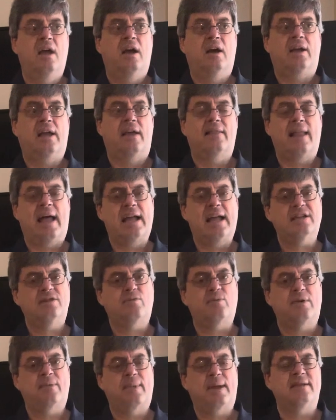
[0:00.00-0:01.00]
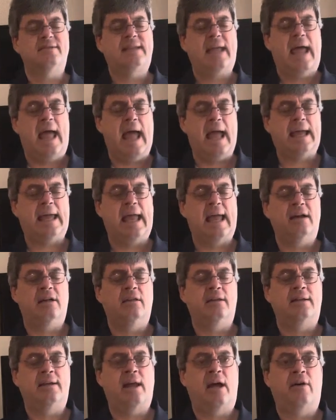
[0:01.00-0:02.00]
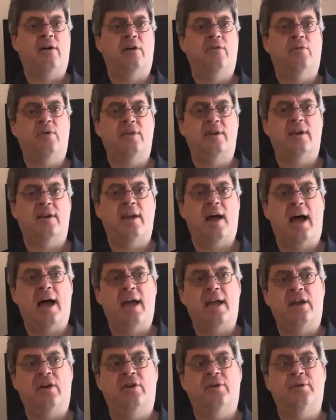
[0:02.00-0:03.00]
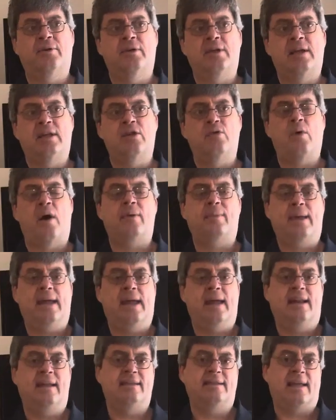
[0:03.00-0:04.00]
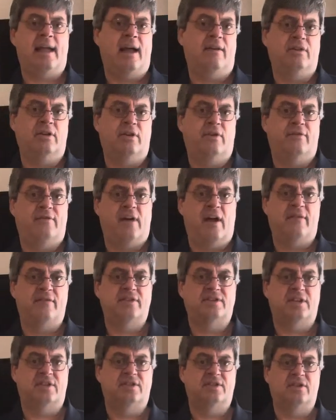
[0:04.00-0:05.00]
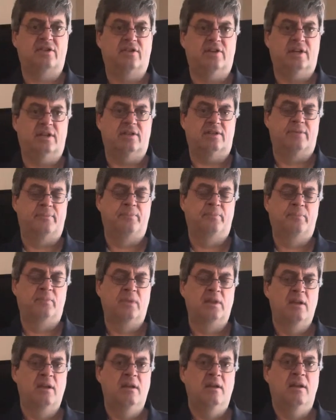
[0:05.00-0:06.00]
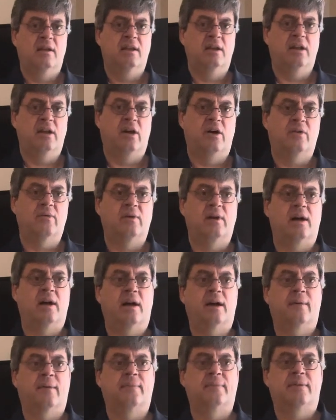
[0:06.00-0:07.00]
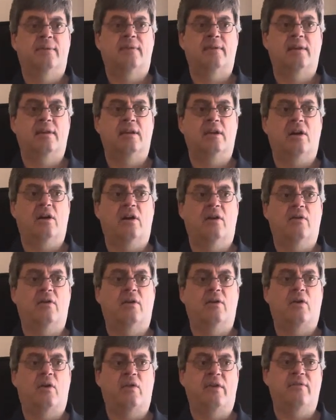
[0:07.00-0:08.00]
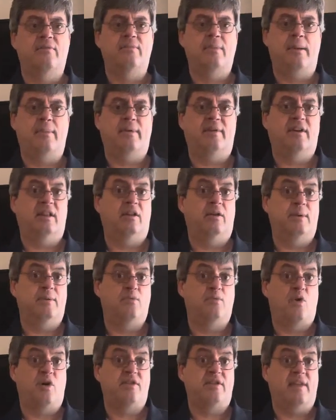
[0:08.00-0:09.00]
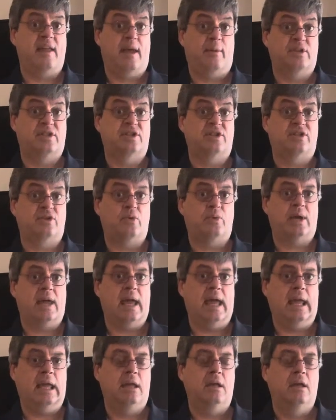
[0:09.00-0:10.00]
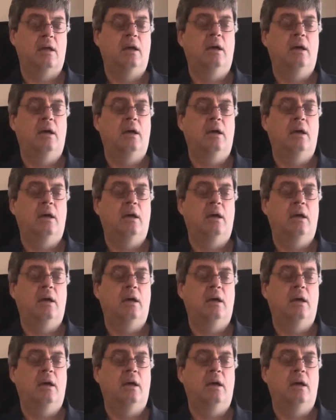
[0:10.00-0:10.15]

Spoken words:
Okay, the last one would be attack angle. Now, with an iron, you want to be hitting down, 5 to 6 degrees, or even maybe a little bit more than that, which is okay.